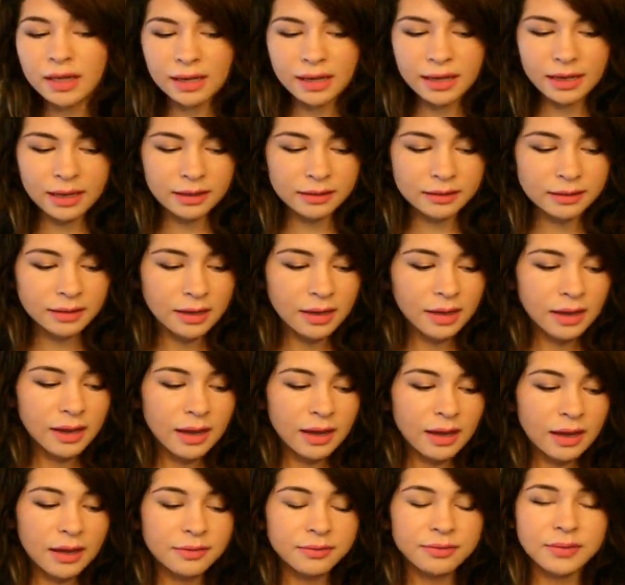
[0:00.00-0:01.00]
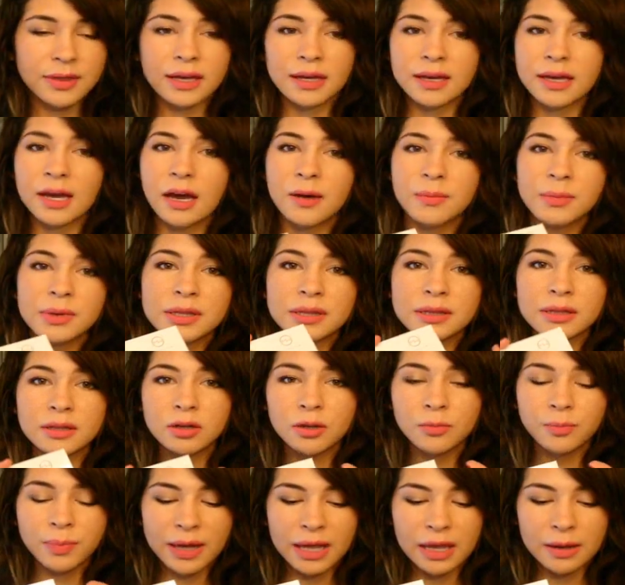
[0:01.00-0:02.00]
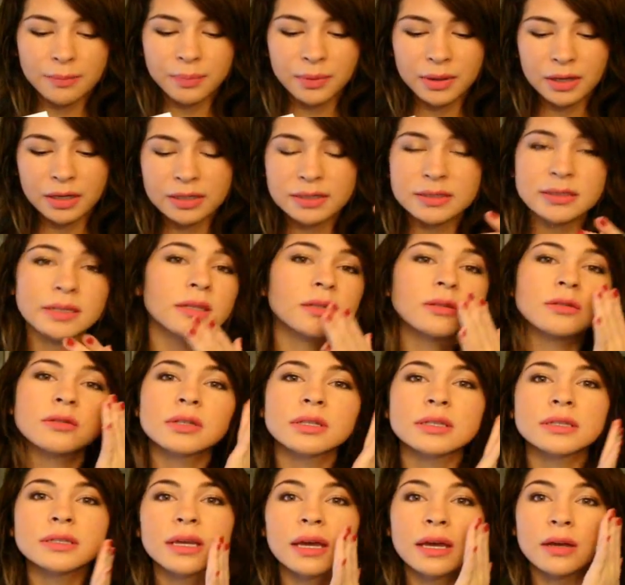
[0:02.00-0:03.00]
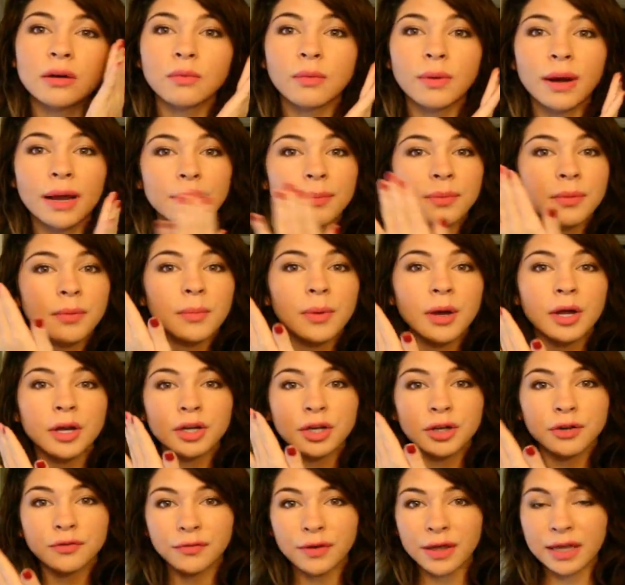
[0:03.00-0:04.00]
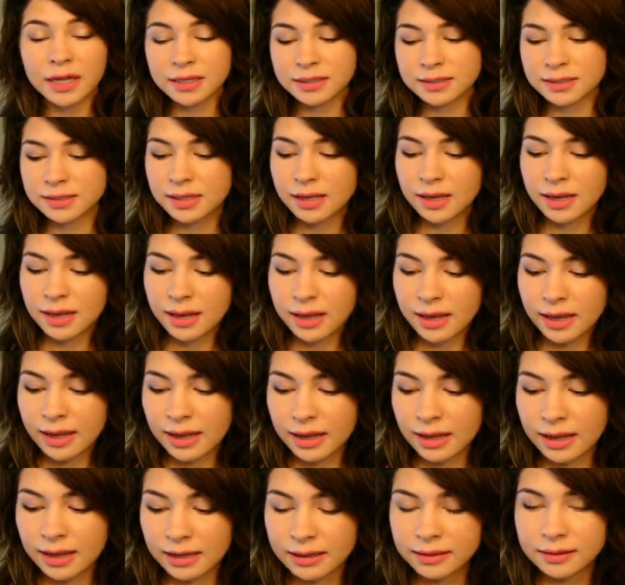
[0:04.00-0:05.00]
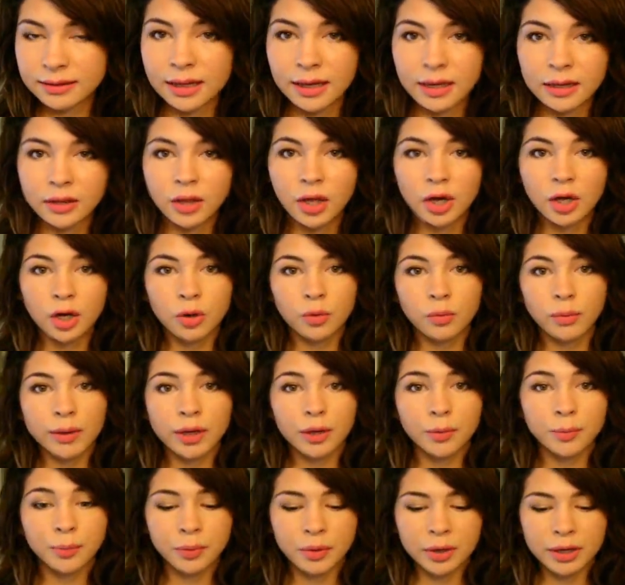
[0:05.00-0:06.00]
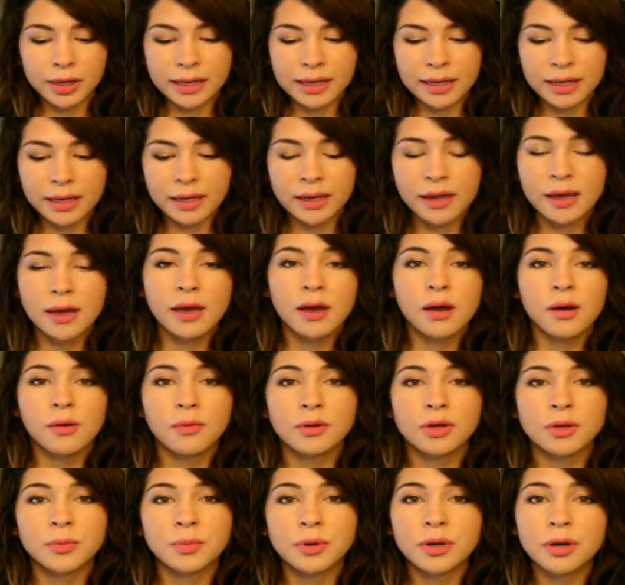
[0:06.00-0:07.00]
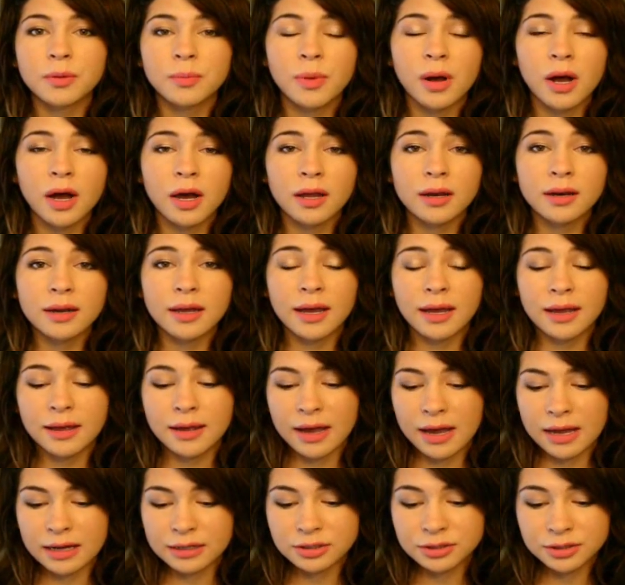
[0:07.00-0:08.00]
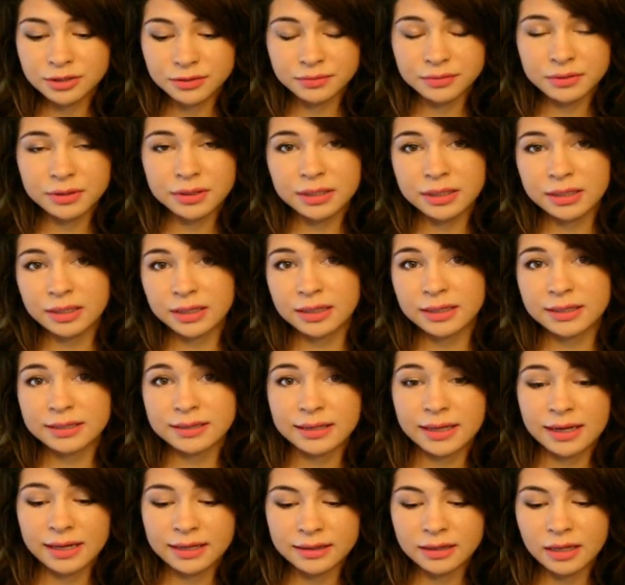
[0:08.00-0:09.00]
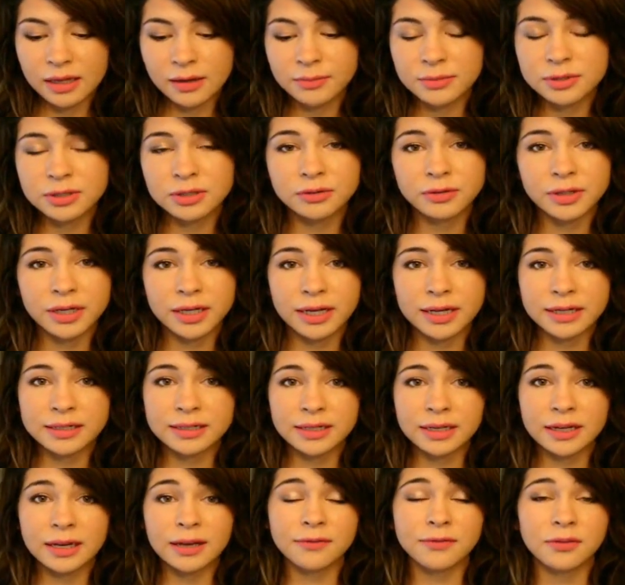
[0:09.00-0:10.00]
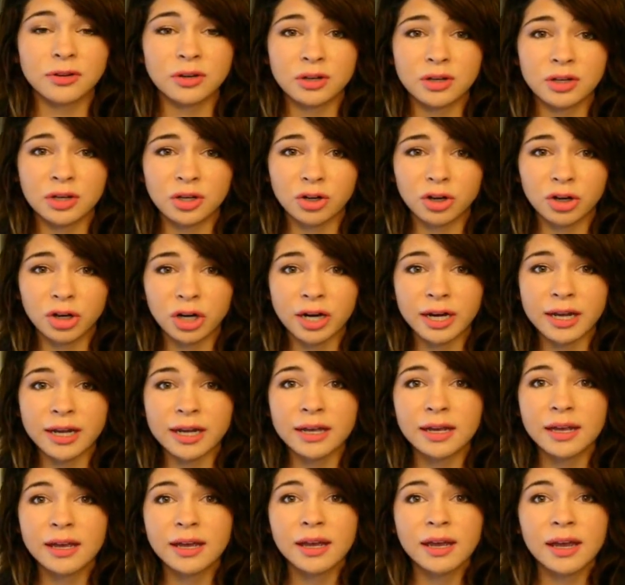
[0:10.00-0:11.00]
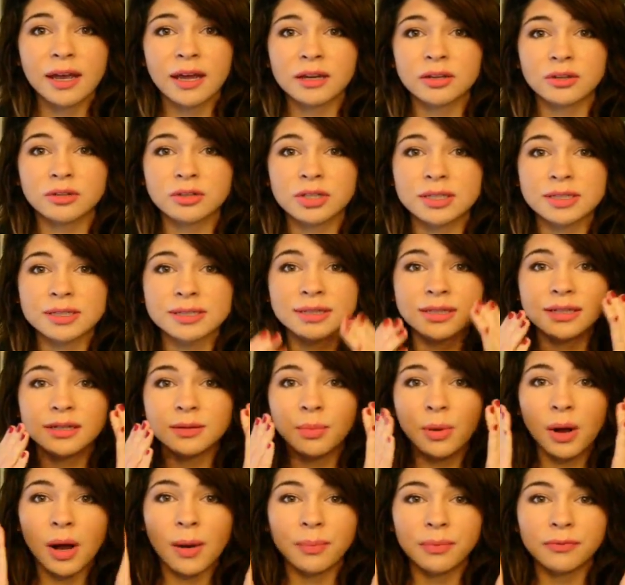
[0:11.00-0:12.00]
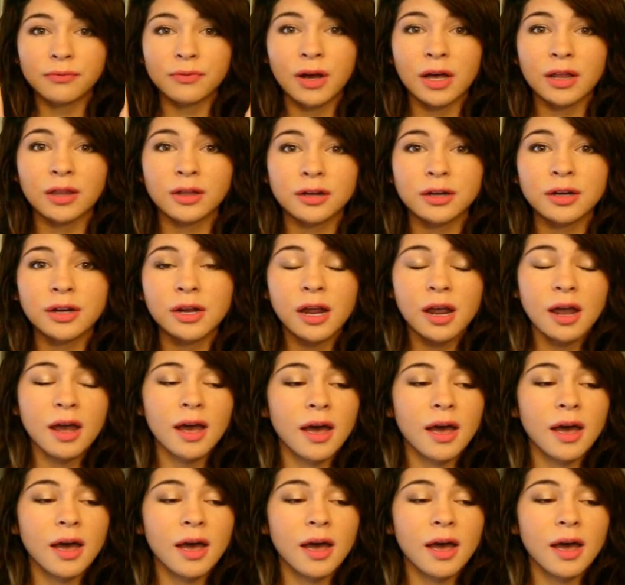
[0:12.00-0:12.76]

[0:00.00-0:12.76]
and they come in little papers and you just like wipe them on your face and they look real pretty when you put them on. I actually really like them. It's a great idea if you're in a hurry and you just need a pop of color.